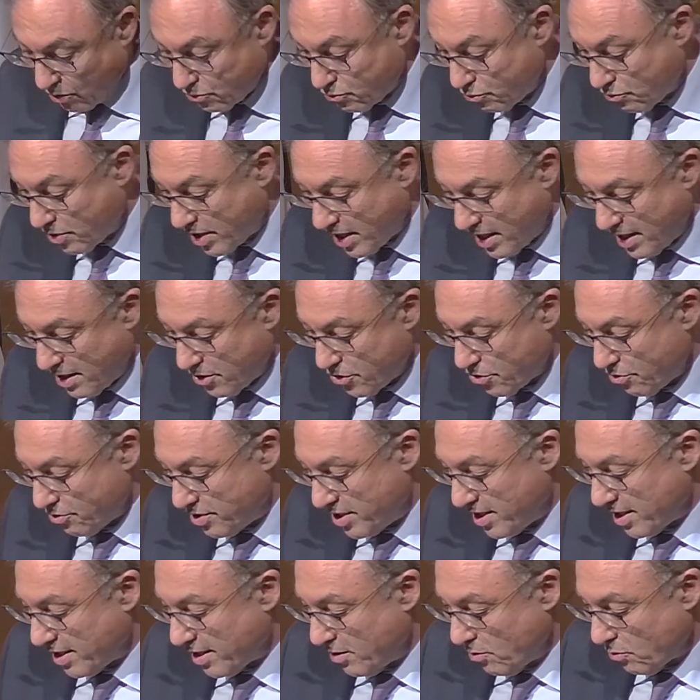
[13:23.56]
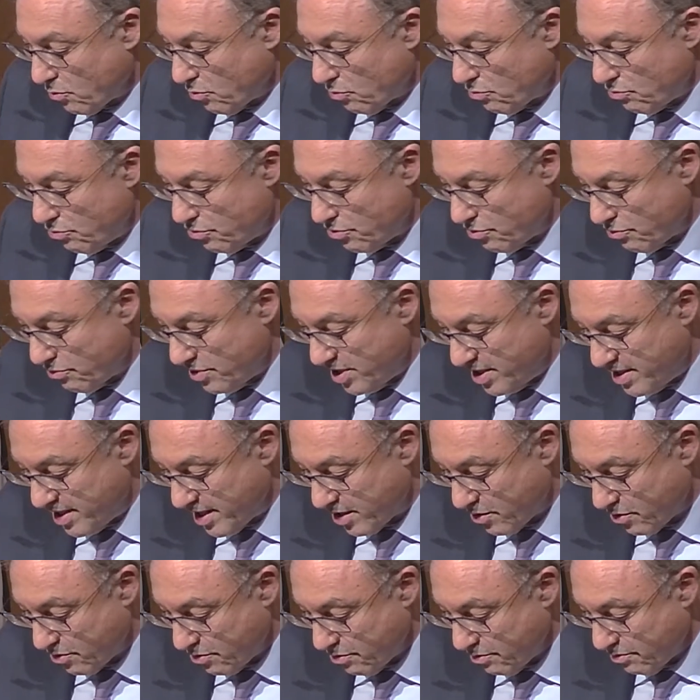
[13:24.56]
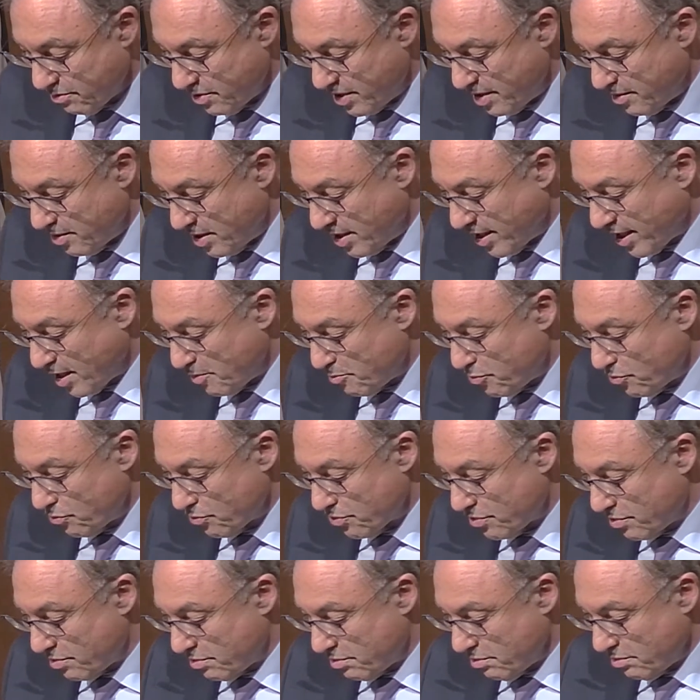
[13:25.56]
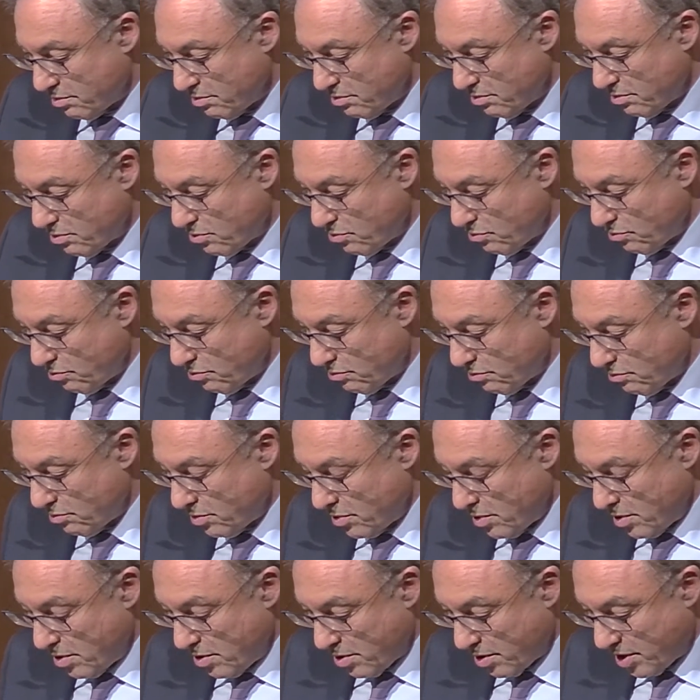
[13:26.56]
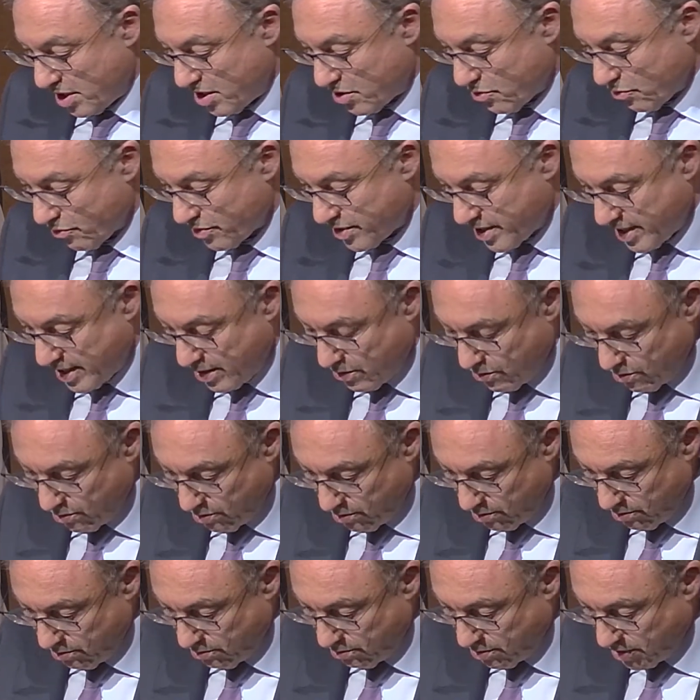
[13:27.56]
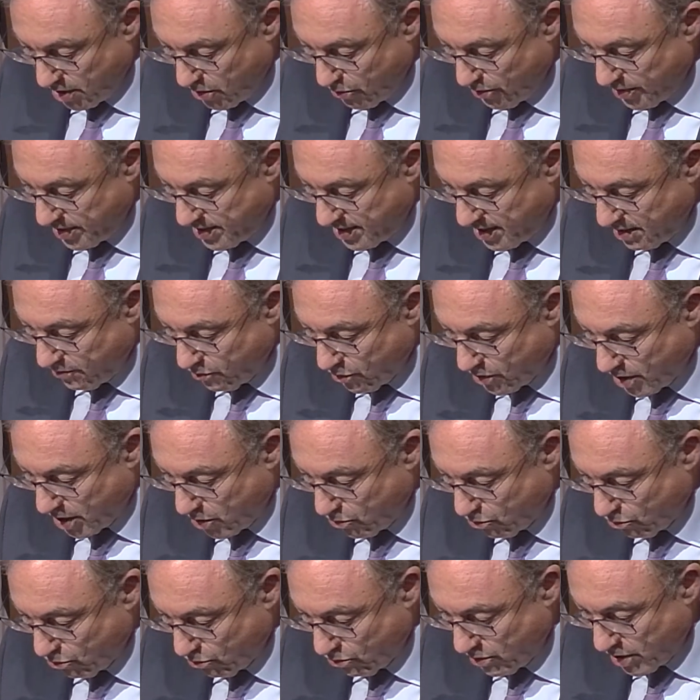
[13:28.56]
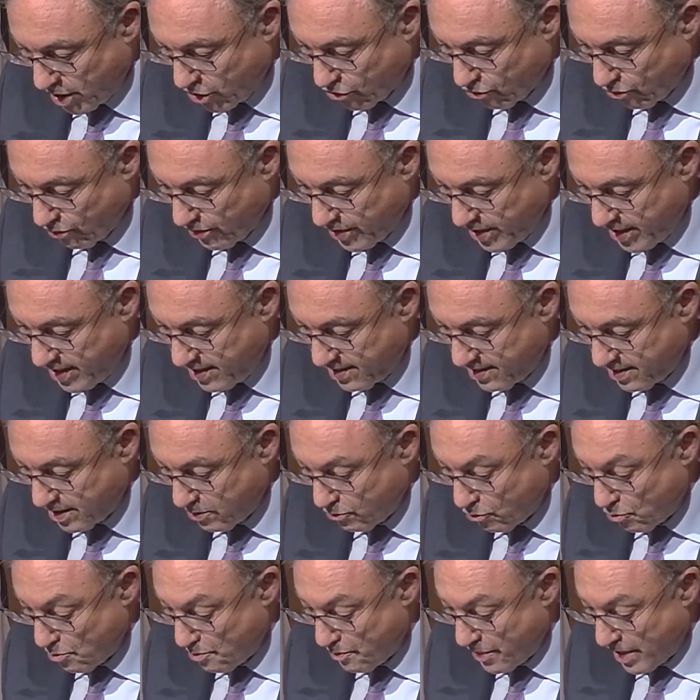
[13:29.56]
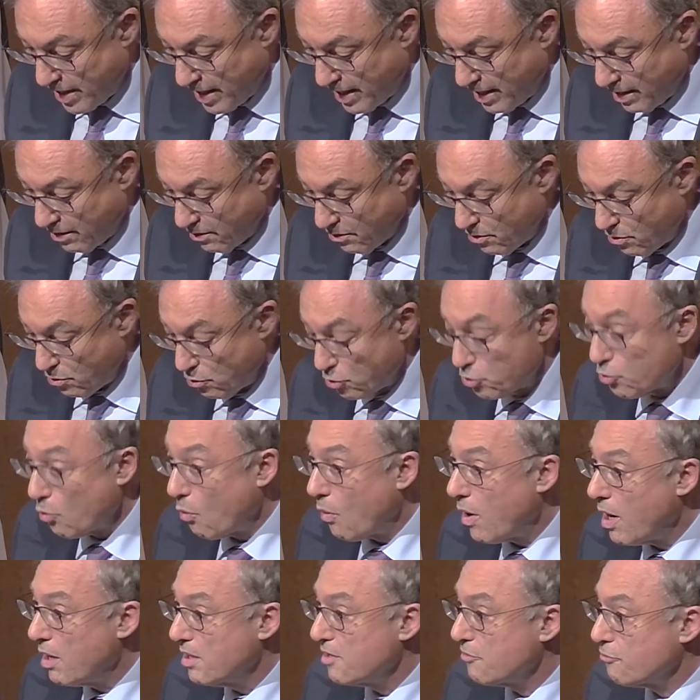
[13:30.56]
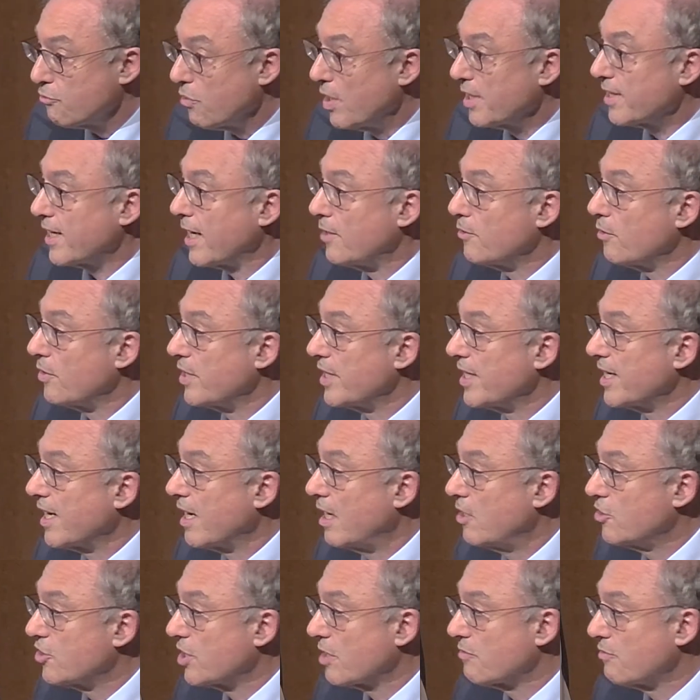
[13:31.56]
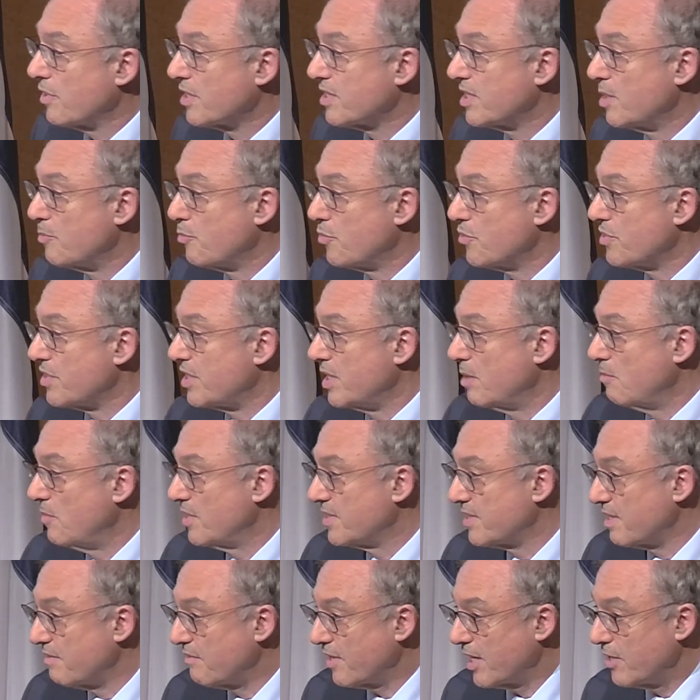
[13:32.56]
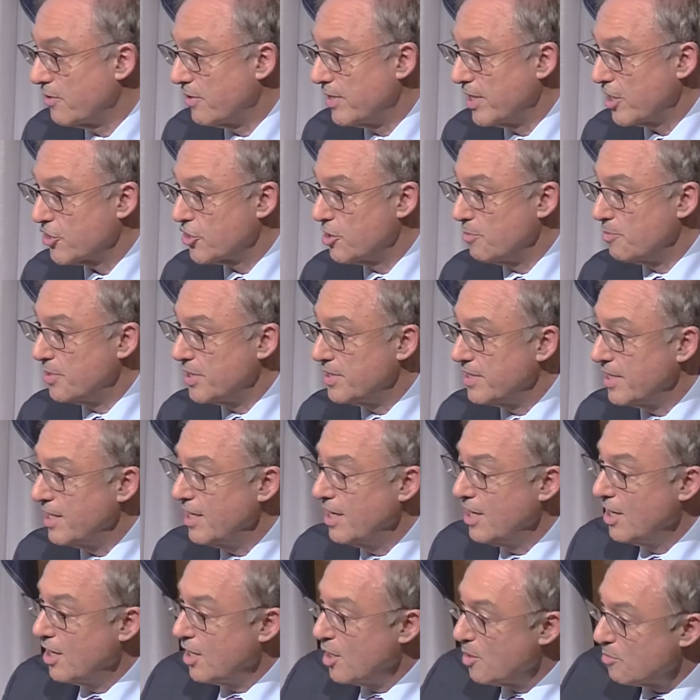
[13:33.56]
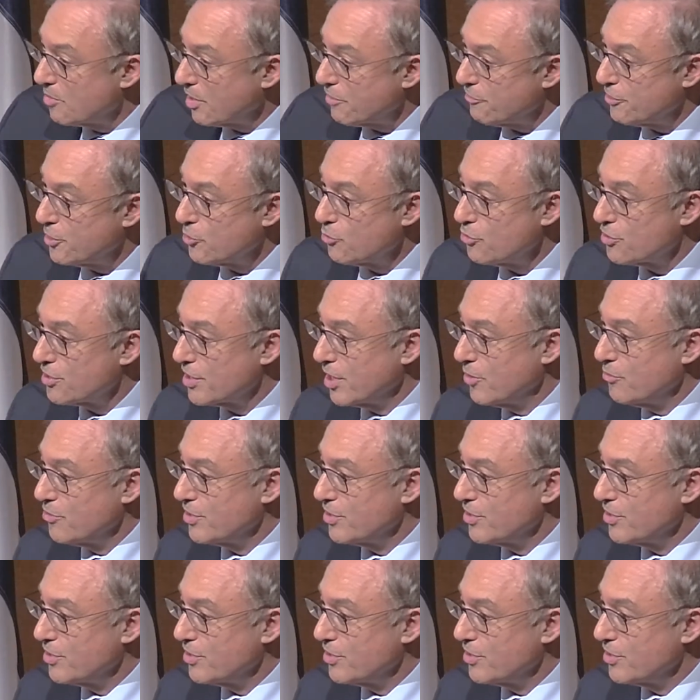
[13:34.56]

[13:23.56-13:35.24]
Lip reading: others. At any rate, in conclusion, the responses, which are the ones that were outlined throughout the day, are, on the one hand, you need a legal framework whenever difference.